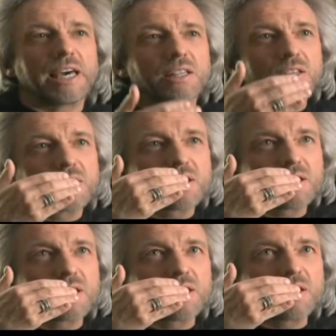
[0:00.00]
And
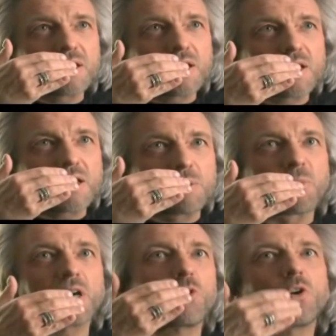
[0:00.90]
in
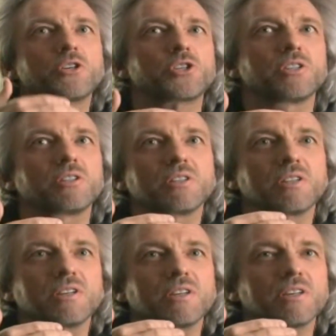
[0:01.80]
my
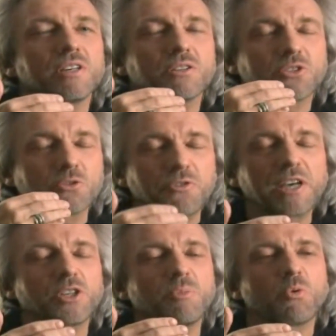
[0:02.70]
question, so
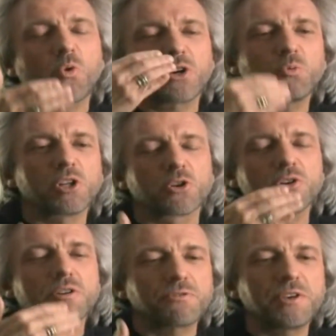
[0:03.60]
fascinating me, where do we
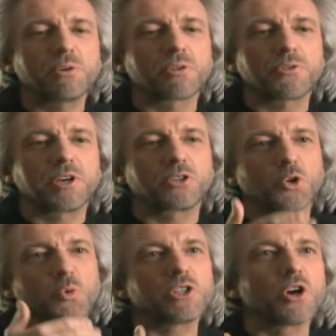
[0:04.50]
learn to feel the things
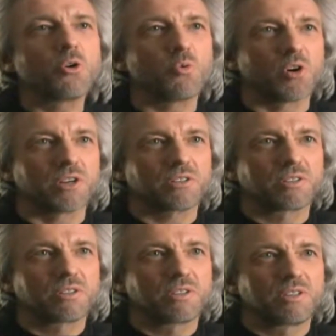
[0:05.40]
that we don't
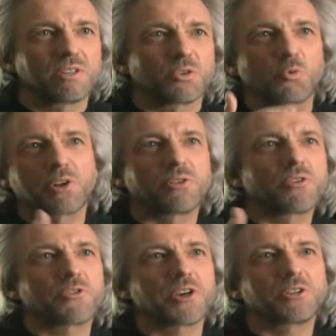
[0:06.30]
want rather
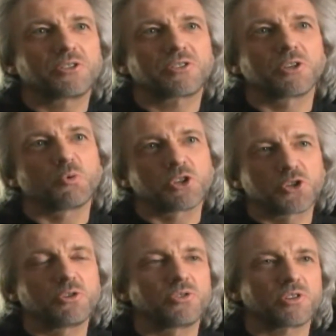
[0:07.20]
than things that we
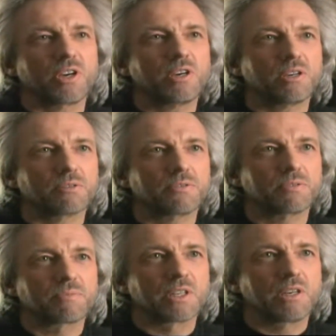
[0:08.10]
choose to
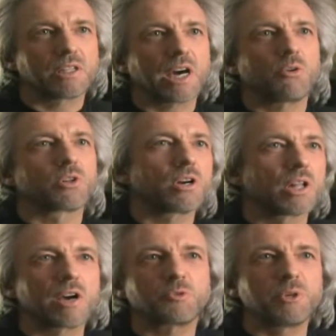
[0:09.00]
have? And how would our
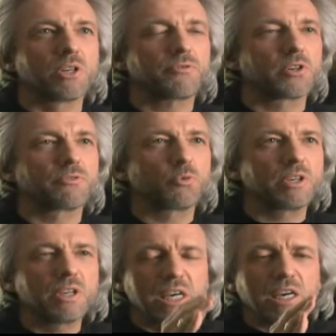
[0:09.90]
lives be different if
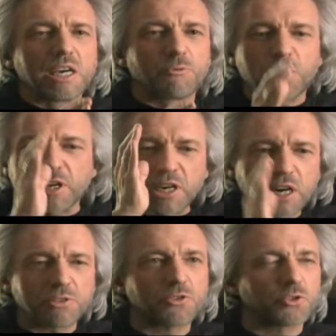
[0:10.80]
we could
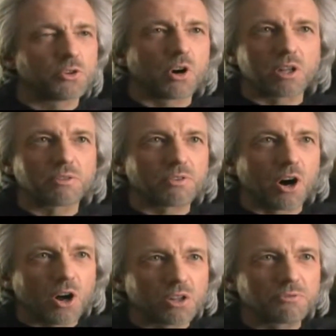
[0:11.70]
cut through
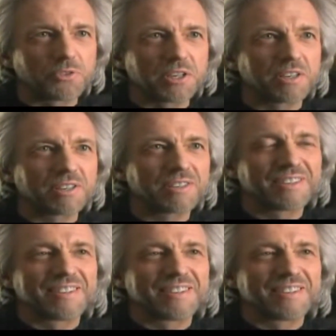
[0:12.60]
all of the